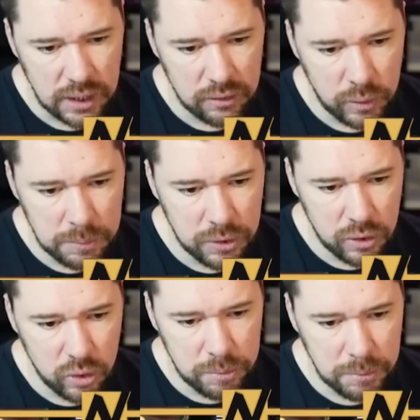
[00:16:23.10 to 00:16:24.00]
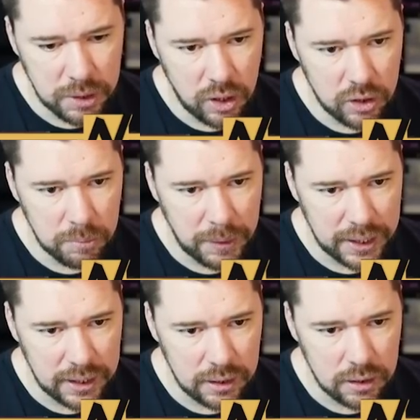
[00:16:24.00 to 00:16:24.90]
we put Upamecano
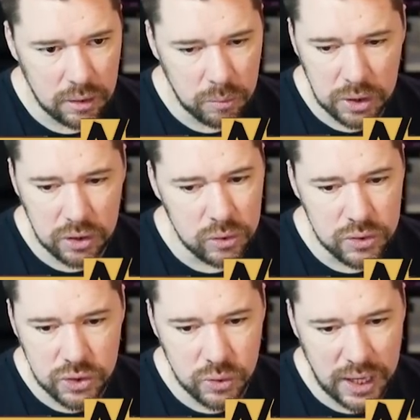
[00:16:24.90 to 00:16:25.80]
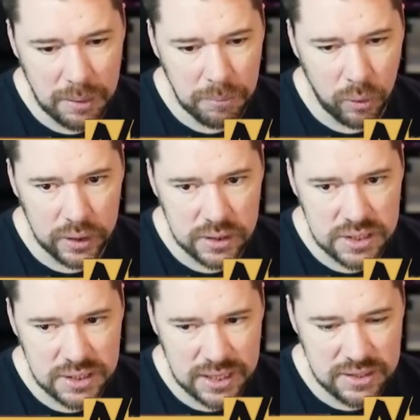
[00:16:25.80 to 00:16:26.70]
back in. We lose 2 chem
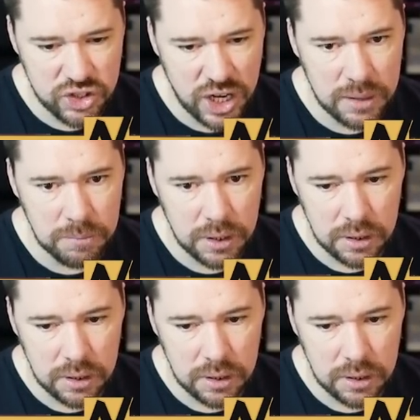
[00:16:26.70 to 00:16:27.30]
points. That's a shame.